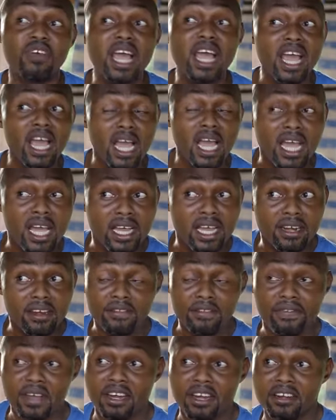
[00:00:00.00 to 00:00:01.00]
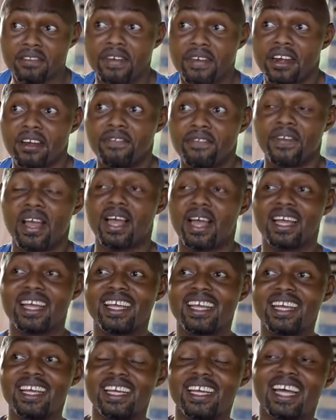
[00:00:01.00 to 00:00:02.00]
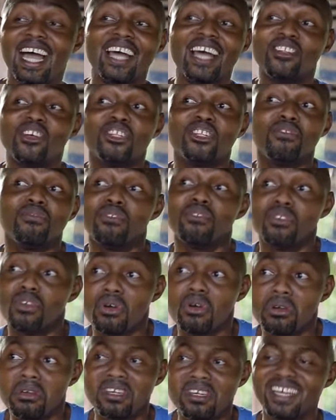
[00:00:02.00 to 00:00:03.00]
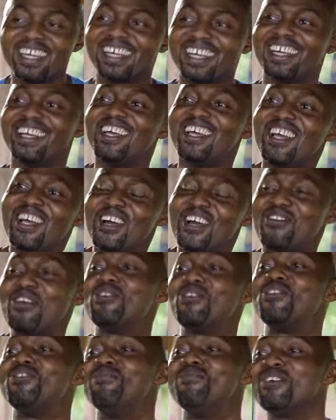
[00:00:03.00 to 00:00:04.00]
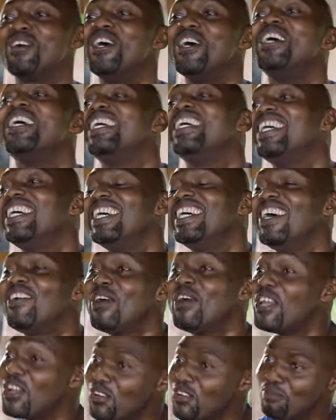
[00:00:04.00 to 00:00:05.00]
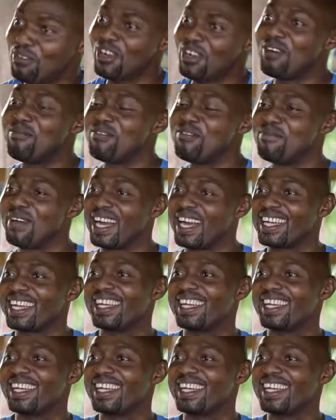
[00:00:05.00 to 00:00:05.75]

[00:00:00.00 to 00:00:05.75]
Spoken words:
to is very, very, very far. I don't even know when he will be coming